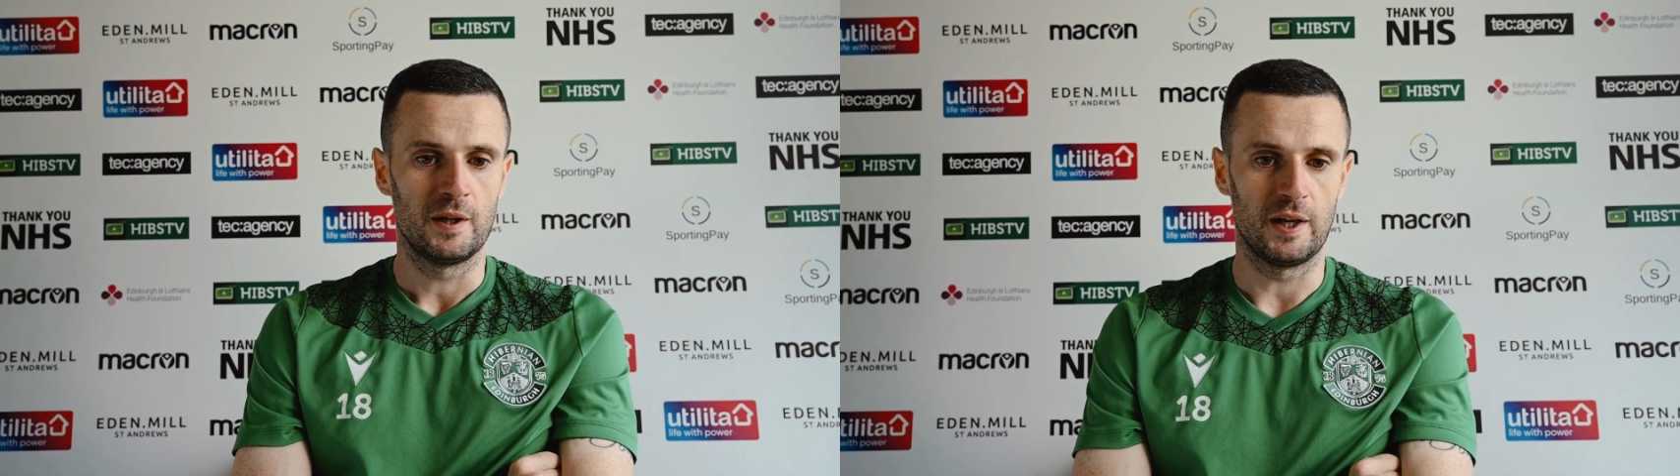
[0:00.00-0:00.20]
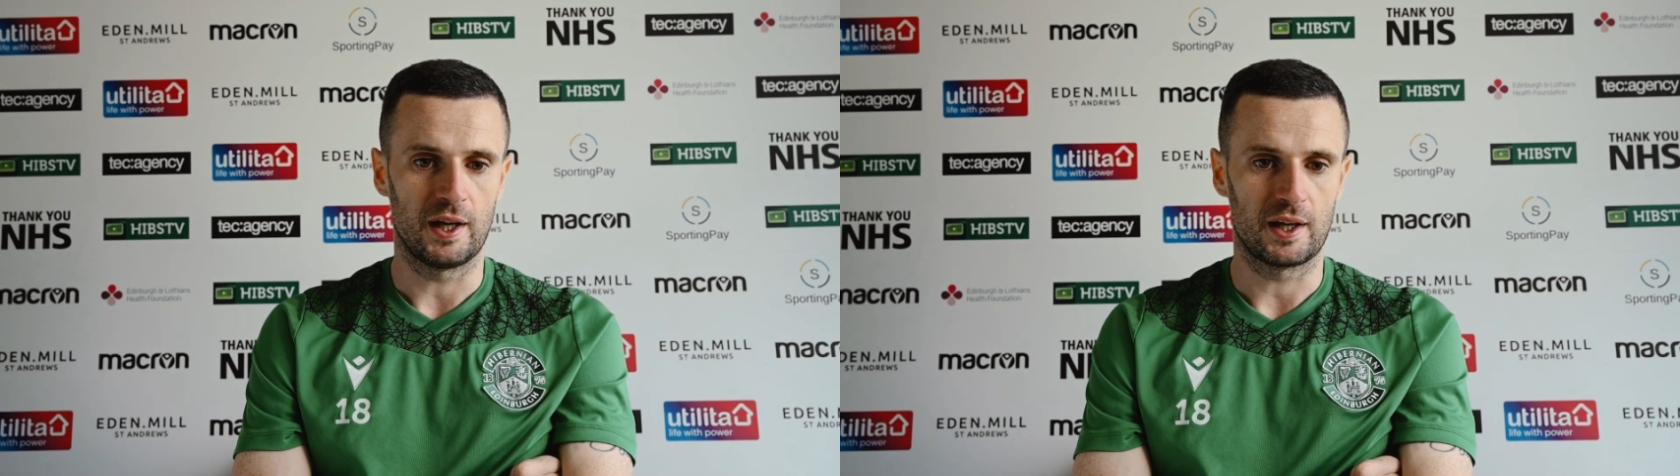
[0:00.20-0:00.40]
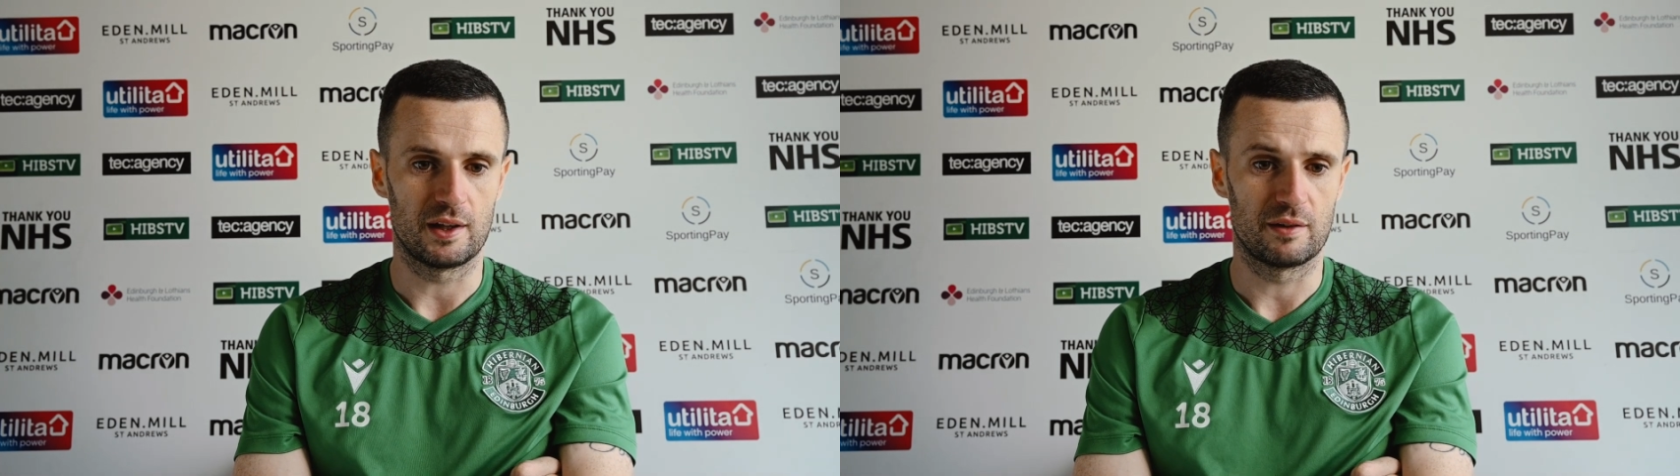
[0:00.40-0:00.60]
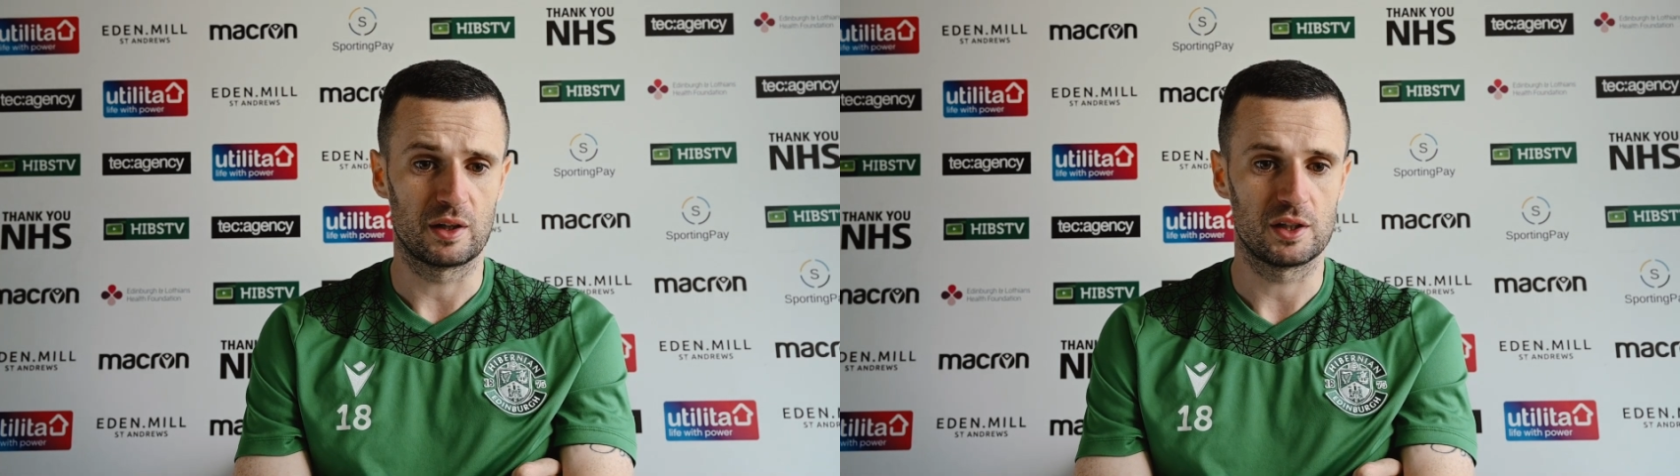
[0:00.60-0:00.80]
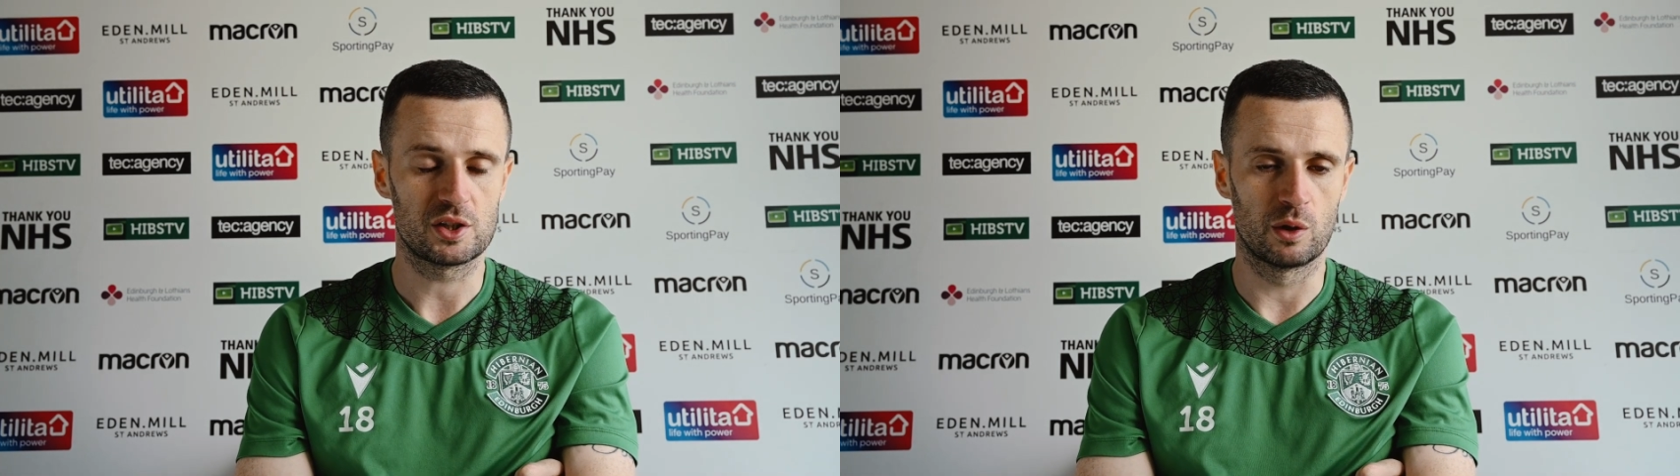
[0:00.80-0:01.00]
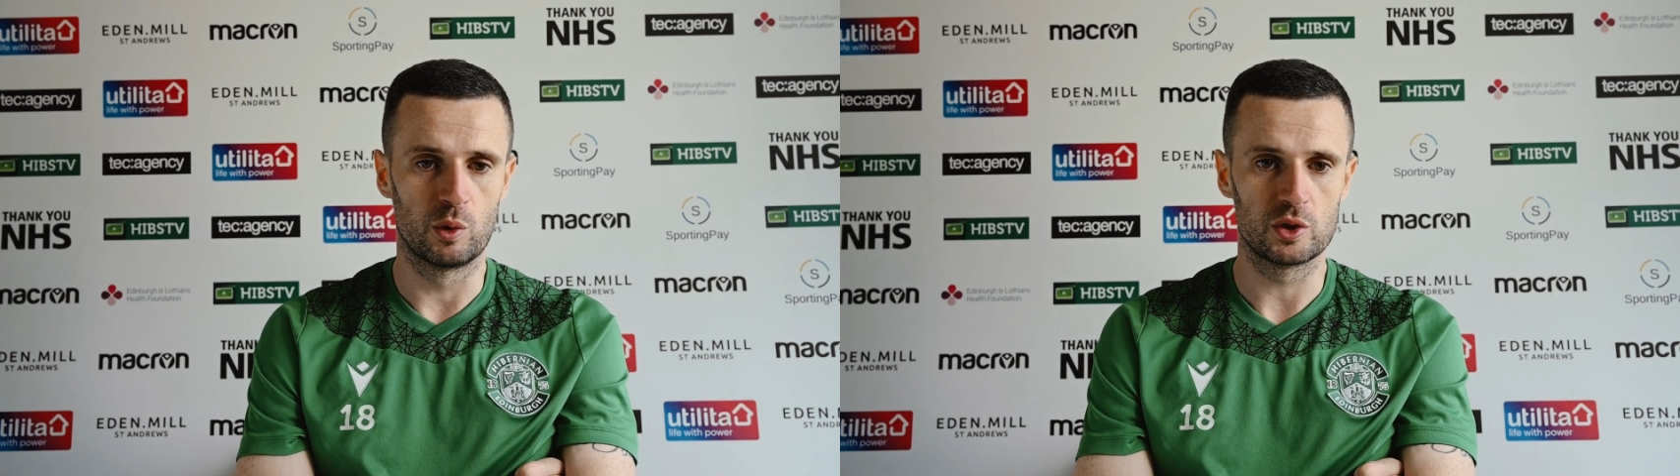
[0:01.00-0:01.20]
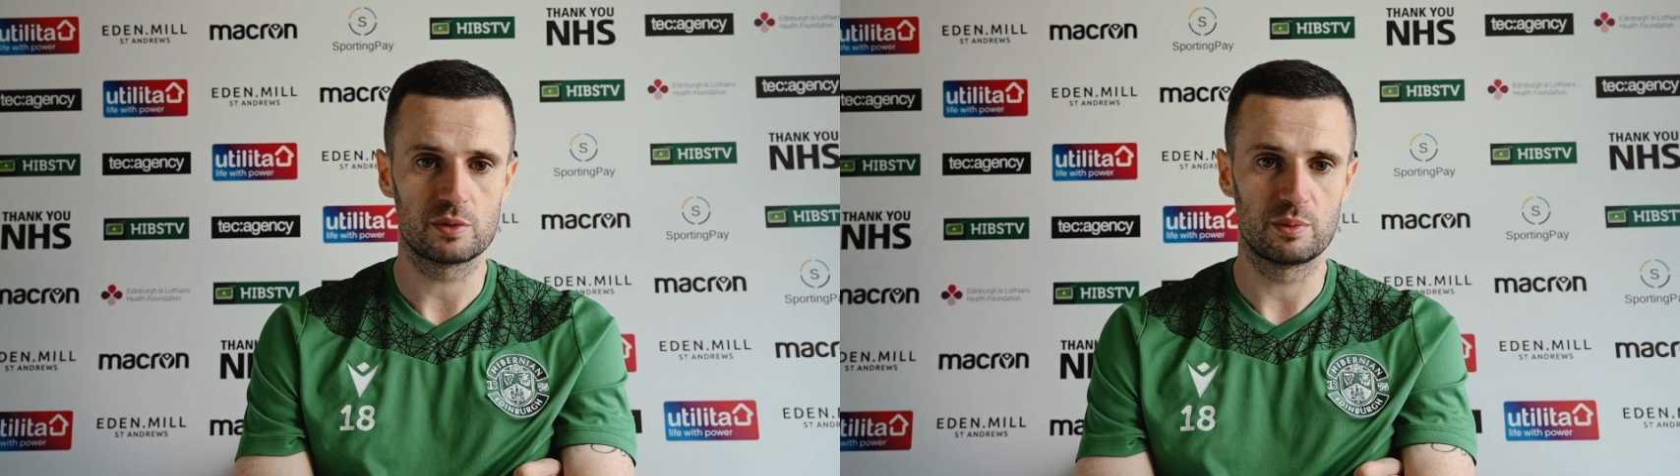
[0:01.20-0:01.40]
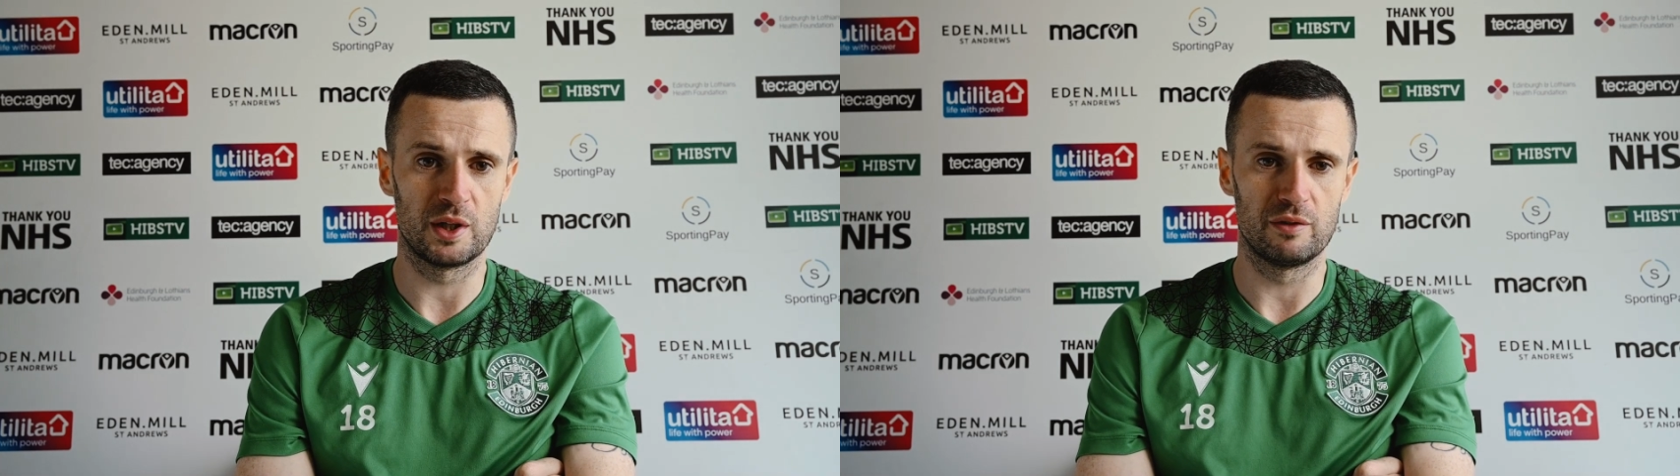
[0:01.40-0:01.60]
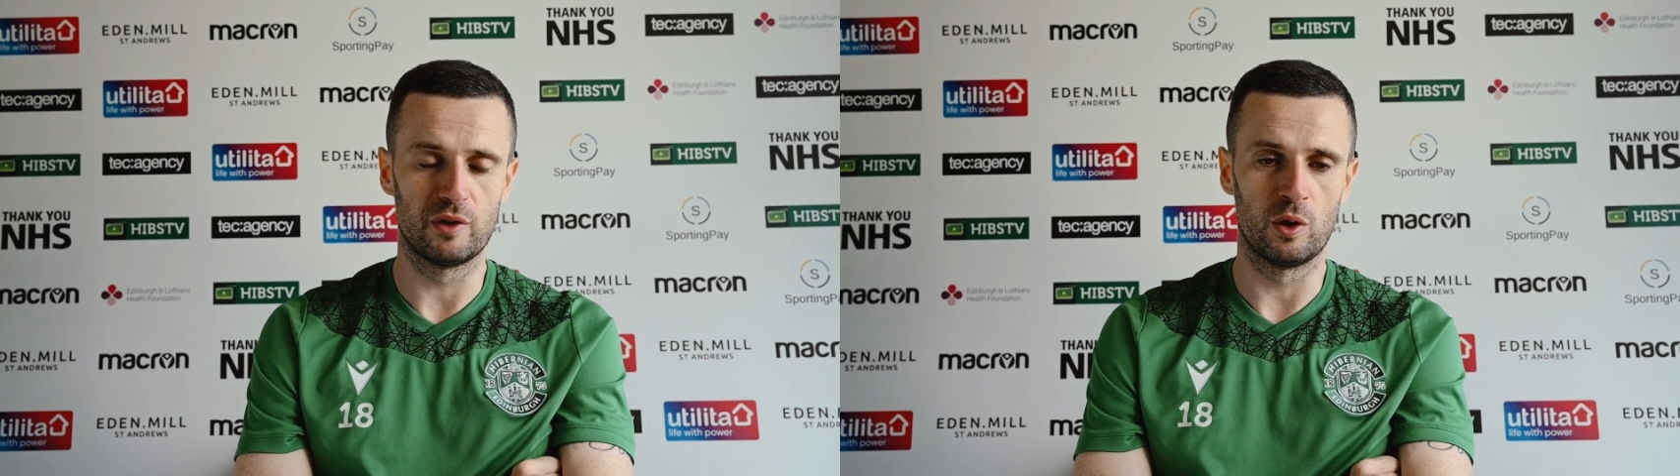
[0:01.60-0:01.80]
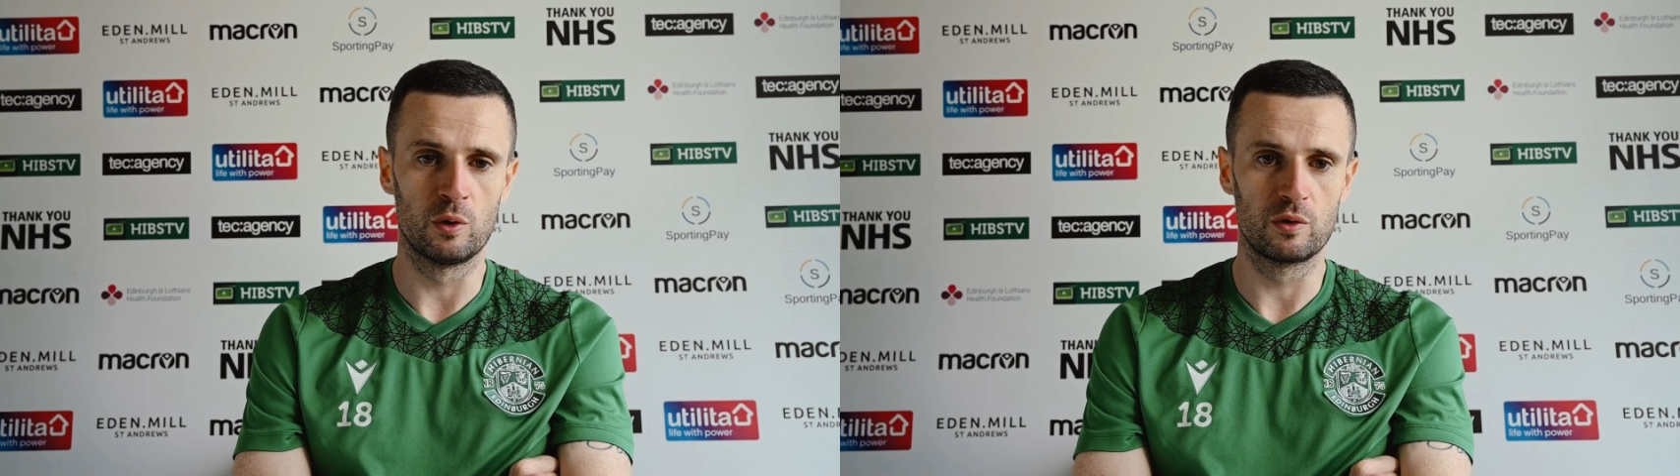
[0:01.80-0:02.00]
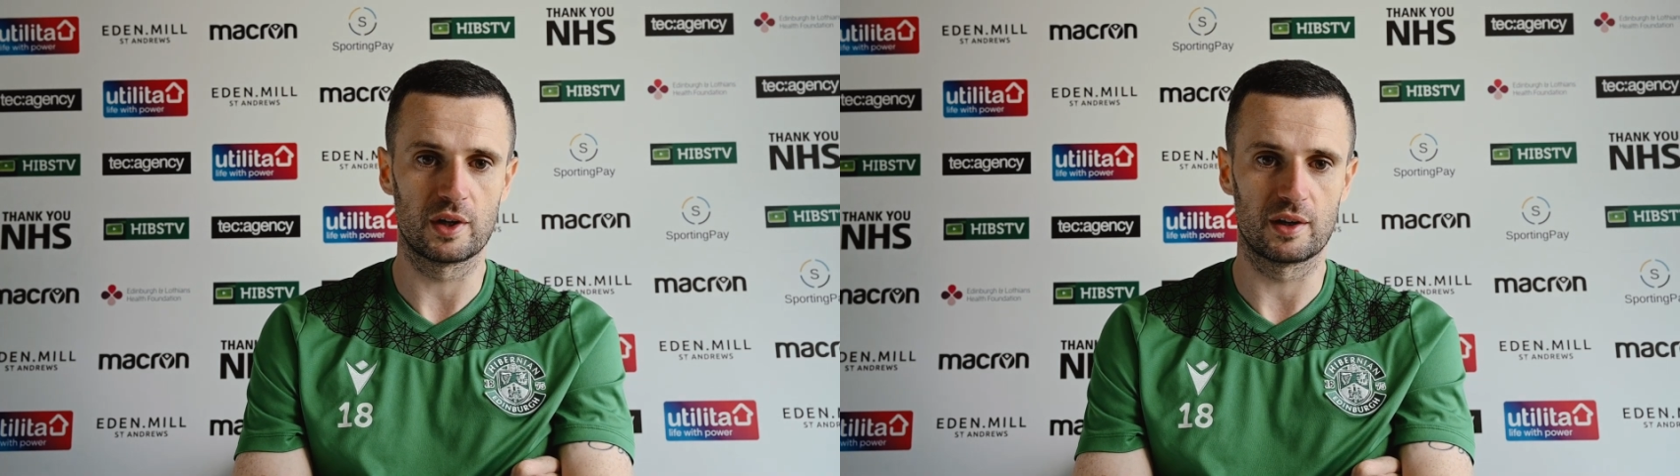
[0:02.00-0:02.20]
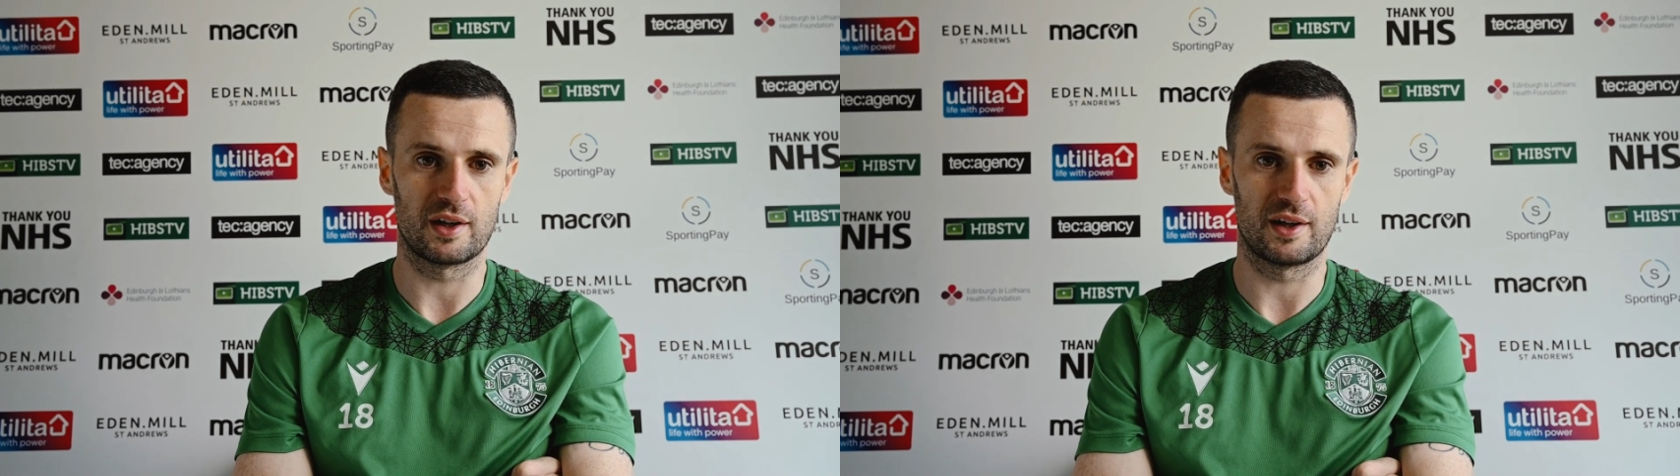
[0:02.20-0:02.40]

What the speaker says: getting the thing, he still wants me involved.